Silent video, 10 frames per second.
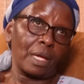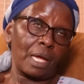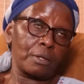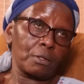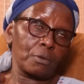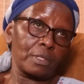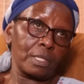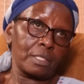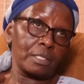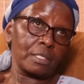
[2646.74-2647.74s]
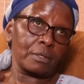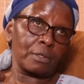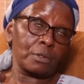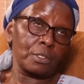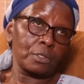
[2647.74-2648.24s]
I don't know whether this is our
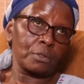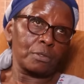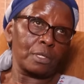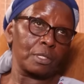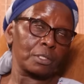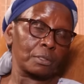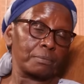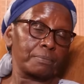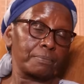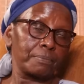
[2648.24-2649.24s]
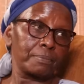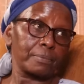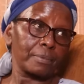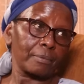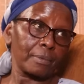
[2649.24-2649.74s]
donation to the nation.
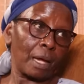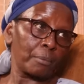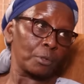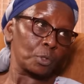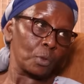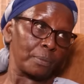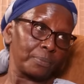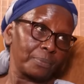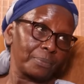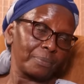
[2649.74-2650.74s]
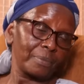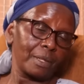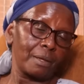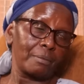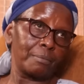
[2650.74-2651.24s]
I'm not sure.
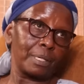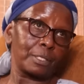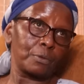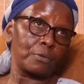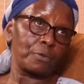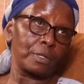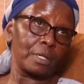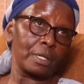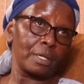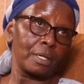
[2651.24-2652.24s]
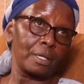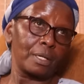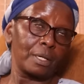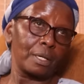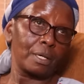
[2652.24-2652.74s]
But we feel
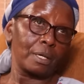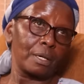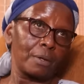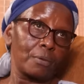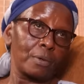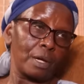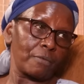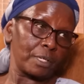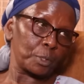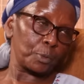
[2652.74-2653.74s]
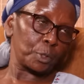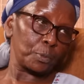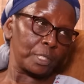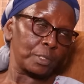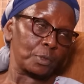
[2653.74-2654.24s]
we have a
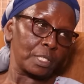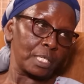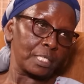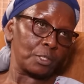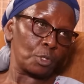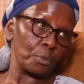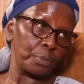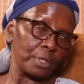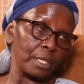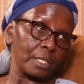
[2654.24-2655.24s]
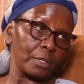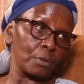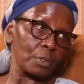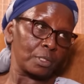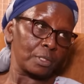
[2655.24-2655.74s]
responsibility to create job in
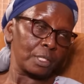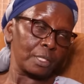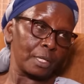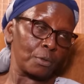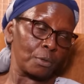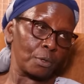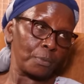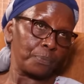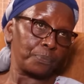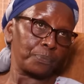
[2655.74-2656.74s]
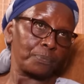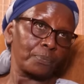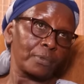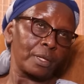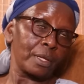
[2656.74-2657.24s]
the rural
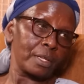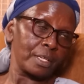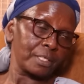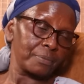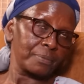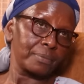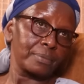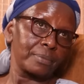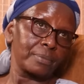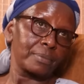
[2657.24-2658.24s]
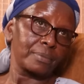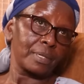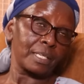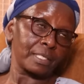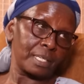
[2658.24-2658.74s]
areas
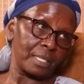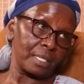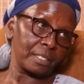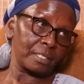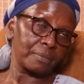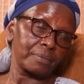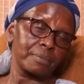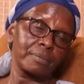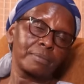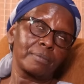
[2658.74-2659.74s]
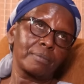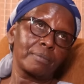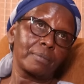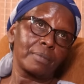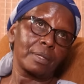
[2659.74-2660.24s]
as Kenyans,
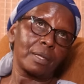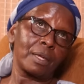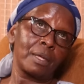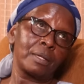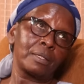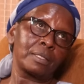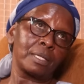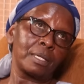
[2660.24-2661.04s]
and